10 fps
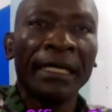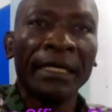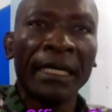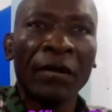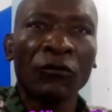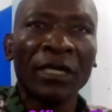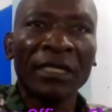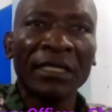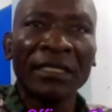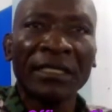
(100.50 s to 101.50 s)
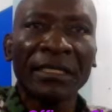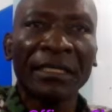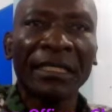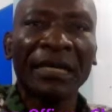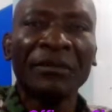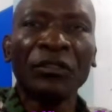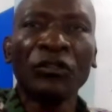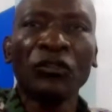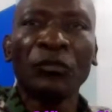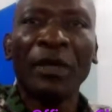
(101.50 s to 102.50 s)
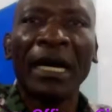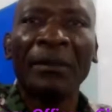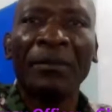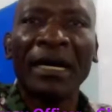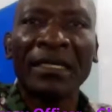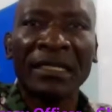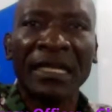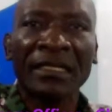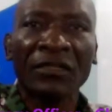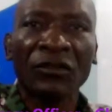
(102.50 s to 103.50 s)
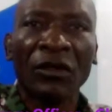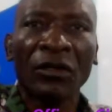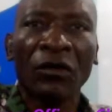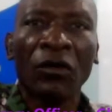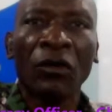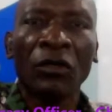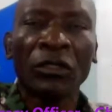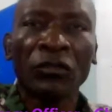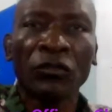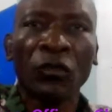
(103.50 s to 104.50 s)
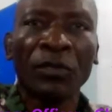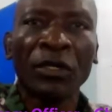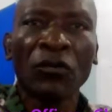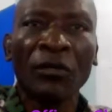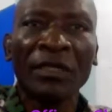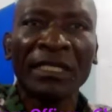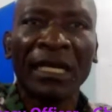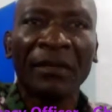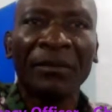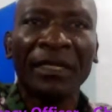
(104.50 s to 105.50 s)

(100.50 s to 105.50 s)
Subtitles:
Aguna East, it has been used to buy a bus that is not to operate commercially,